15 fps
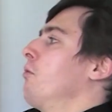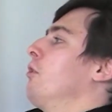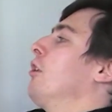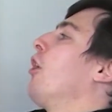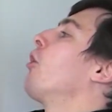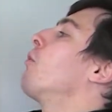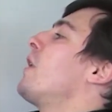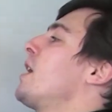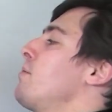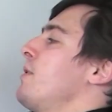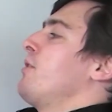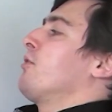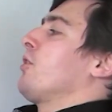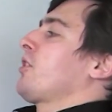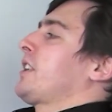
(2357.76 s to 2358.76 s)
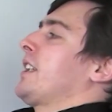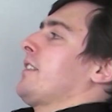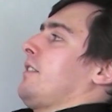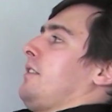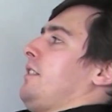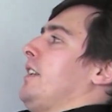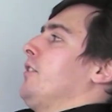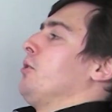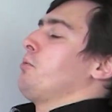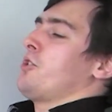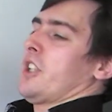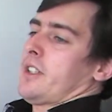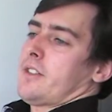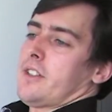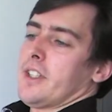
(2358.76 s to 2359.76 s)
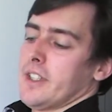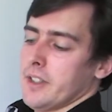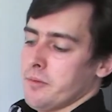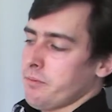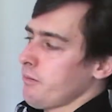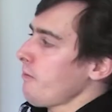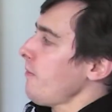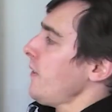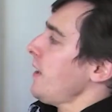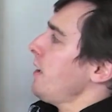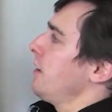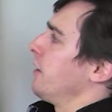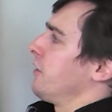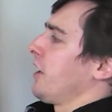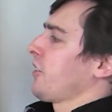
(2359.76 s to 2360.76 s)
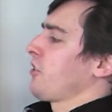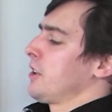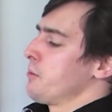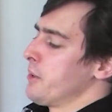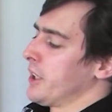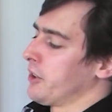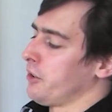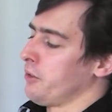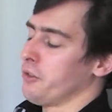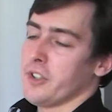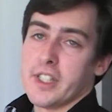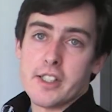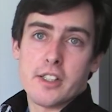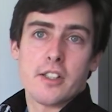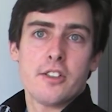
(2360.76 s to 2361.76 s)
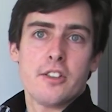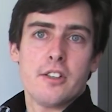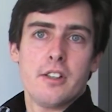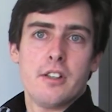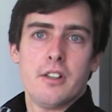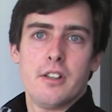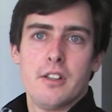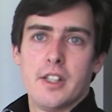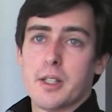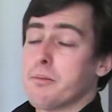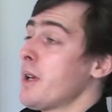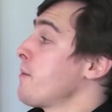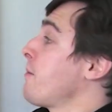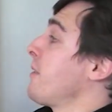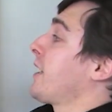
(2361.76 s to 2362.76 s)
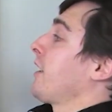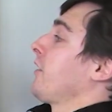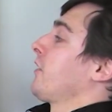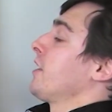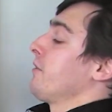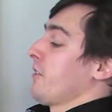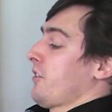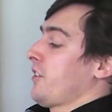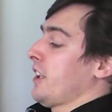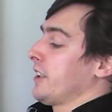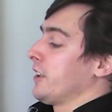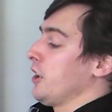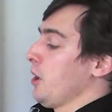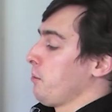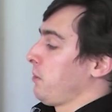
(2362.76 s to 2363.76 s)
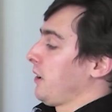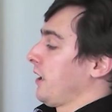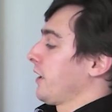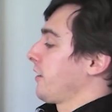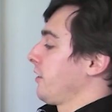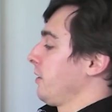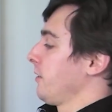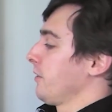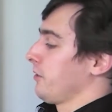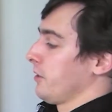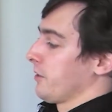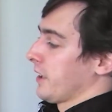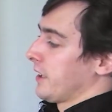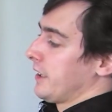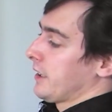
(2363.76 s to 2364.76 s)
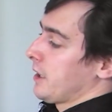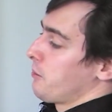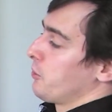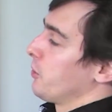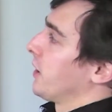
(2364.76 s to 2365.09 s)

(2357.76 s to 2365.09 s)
long way before that object tree is actually being configured. Like, maybe we can't even set it up, like, you know, if over here I'm